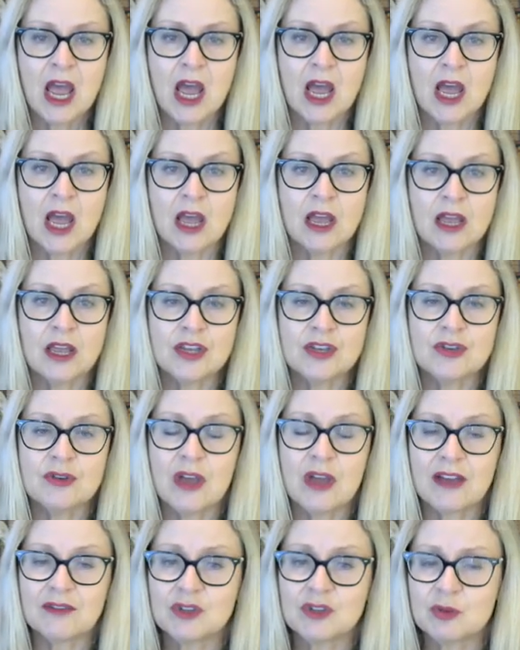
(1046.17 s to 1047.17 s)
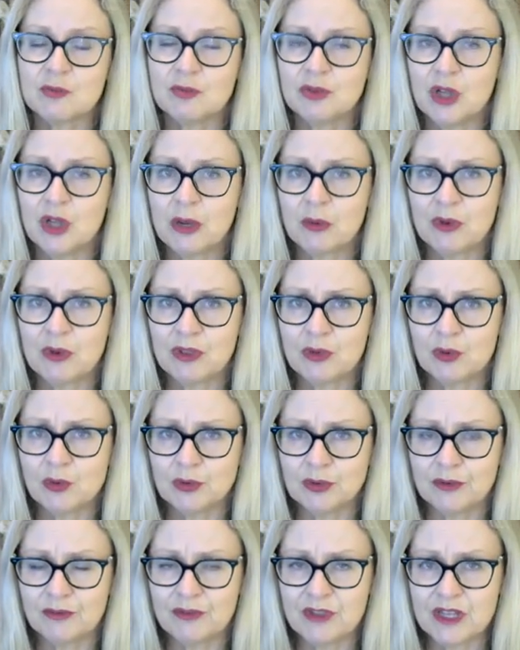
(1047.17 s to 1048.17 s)
Uh, you have to comply with
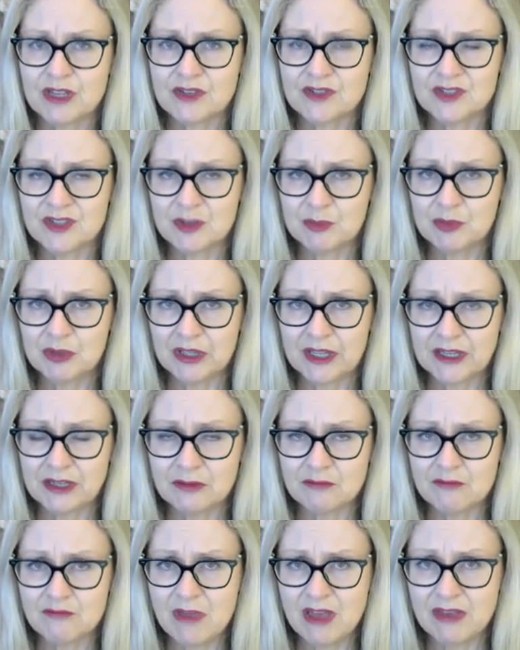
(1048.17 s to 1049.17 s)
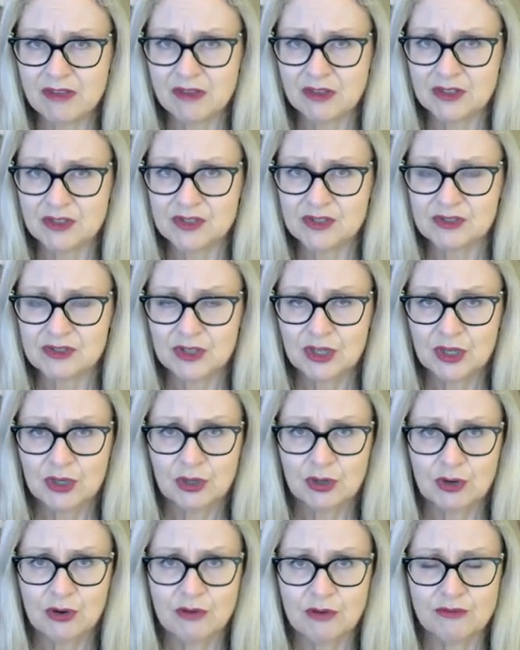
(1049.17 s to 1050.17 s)
all of the stipulated methods
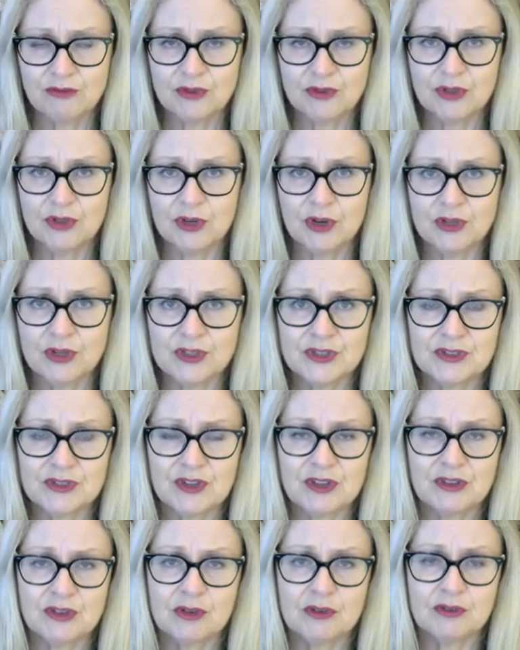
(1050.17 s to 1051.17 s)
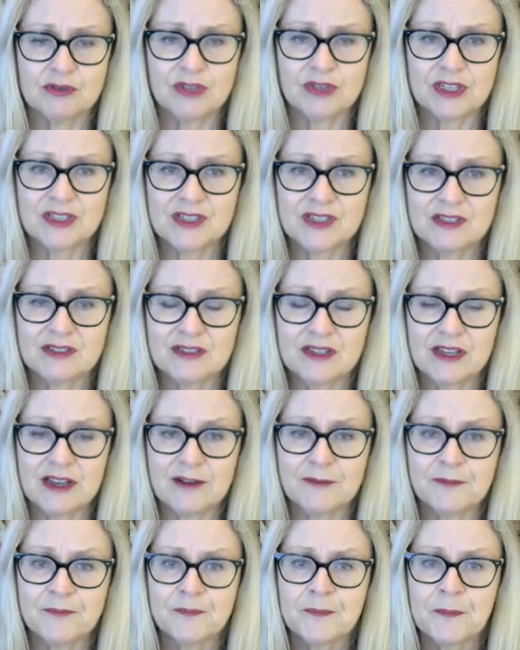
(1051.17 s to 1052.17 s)
of notice that the contract sets
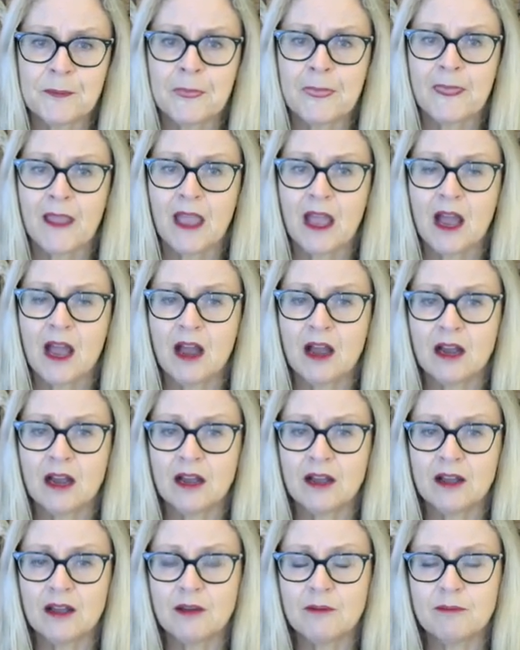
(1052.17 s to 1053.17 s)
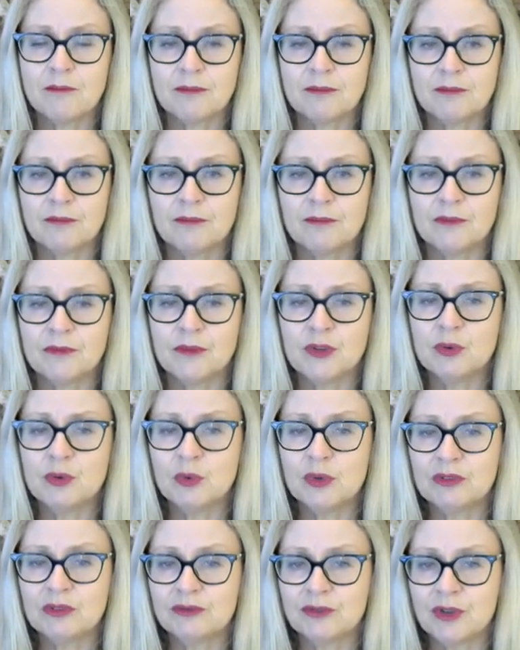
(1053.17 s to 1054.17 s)
out. Uh,
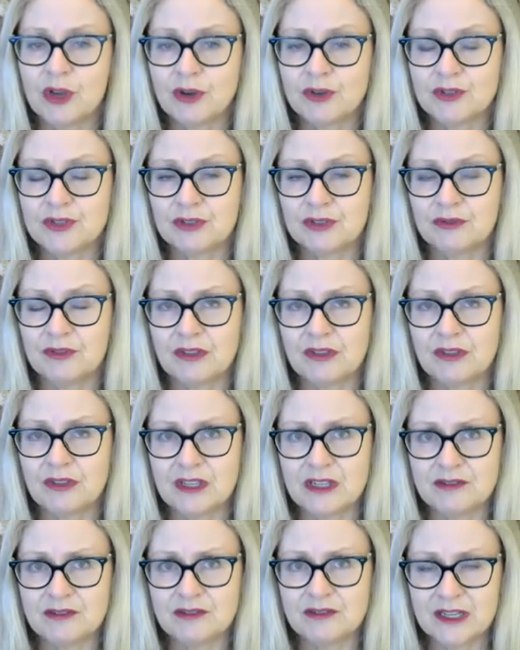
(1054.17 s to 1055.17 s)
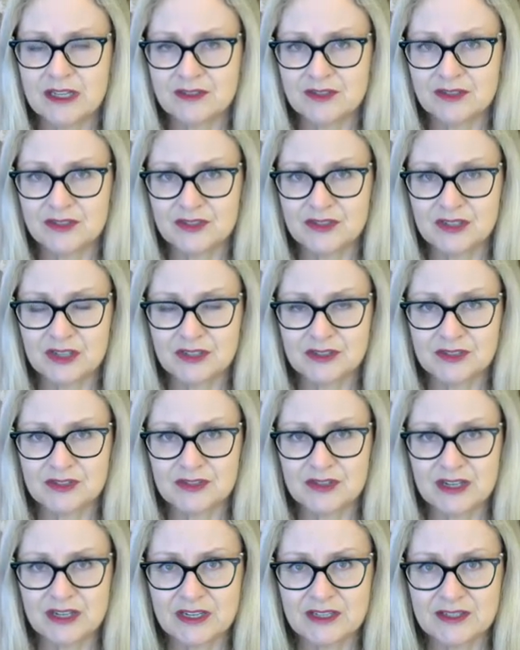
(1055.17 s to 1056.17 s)
you will note that the text
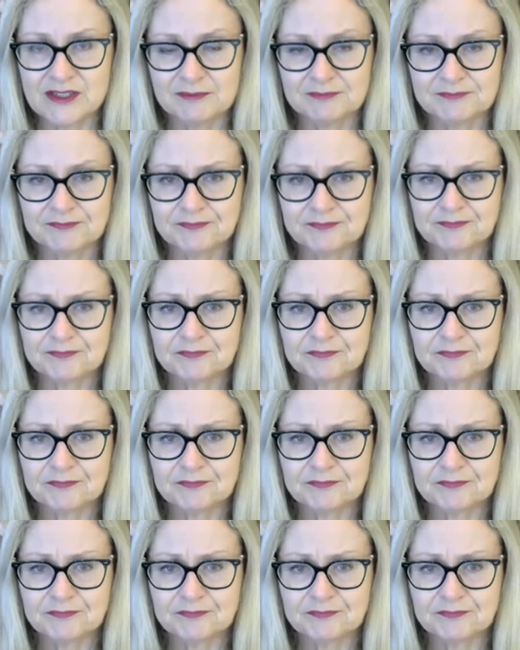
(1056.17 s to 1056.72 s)
discusses these